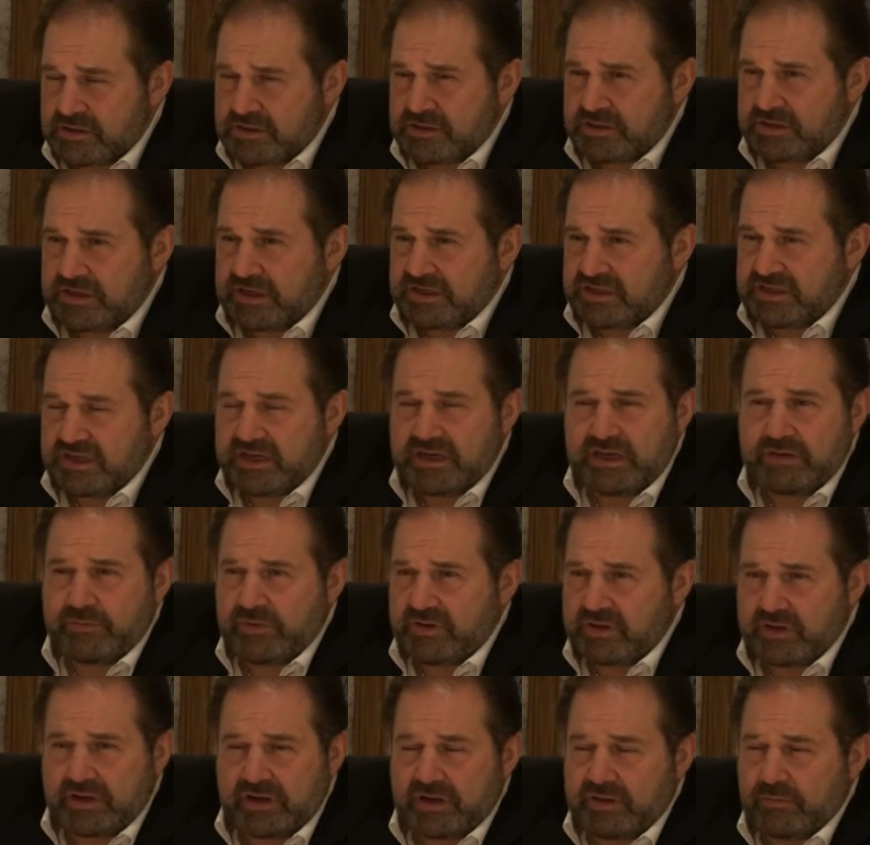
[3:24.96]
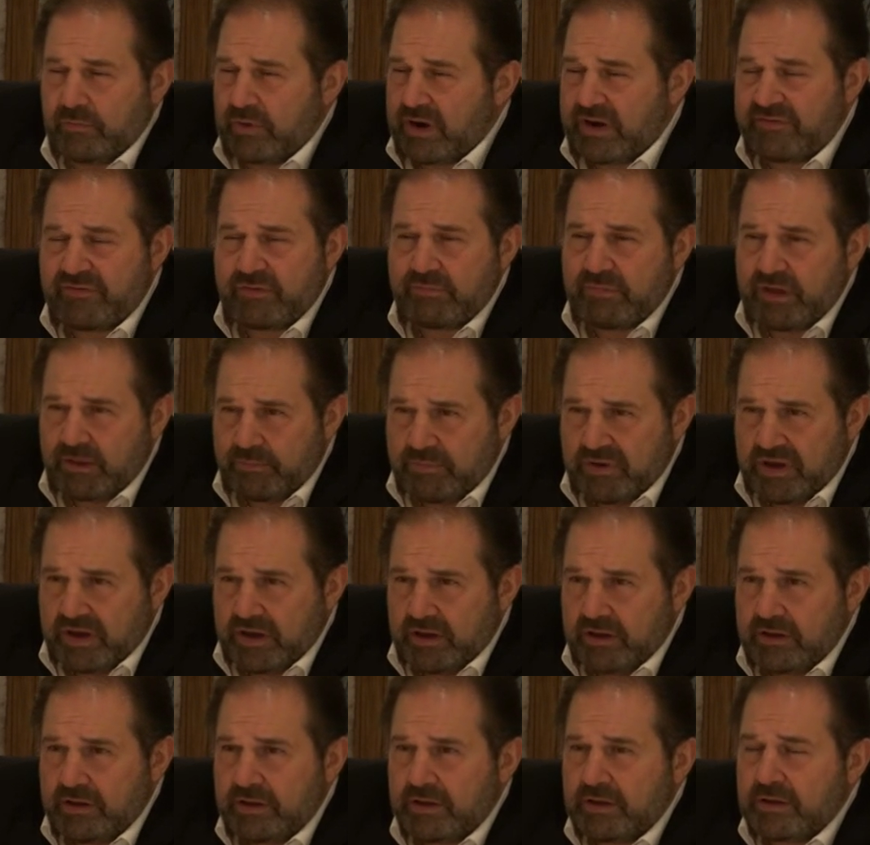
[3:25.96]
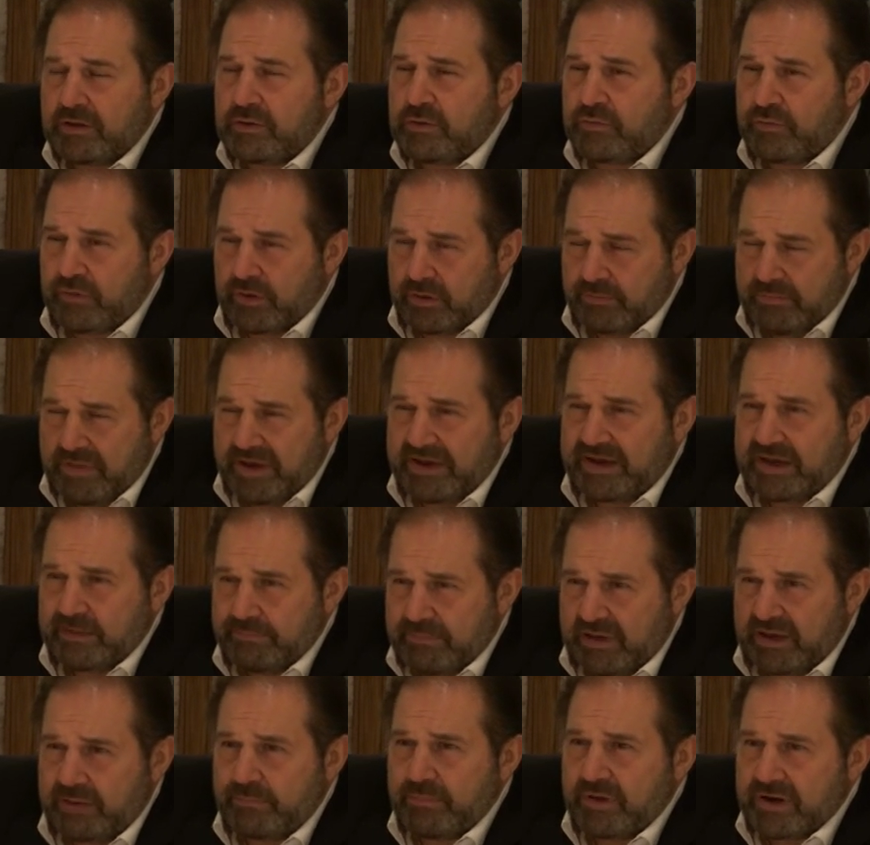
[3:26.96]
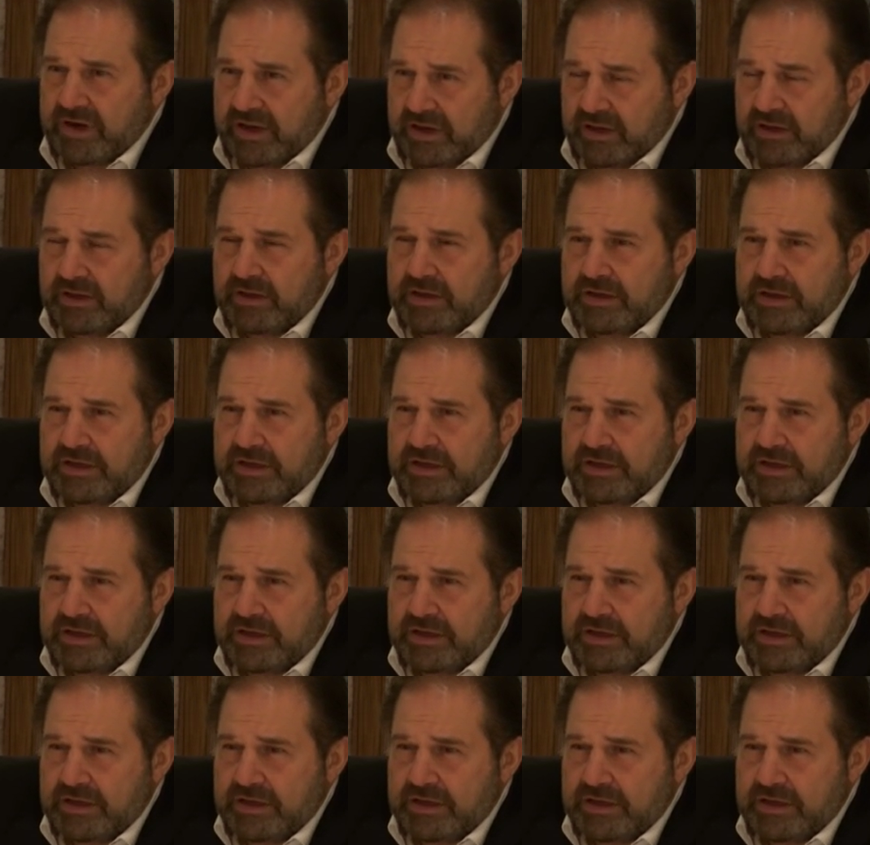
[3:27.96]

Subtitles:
city, whatever it may be, you've got to make money.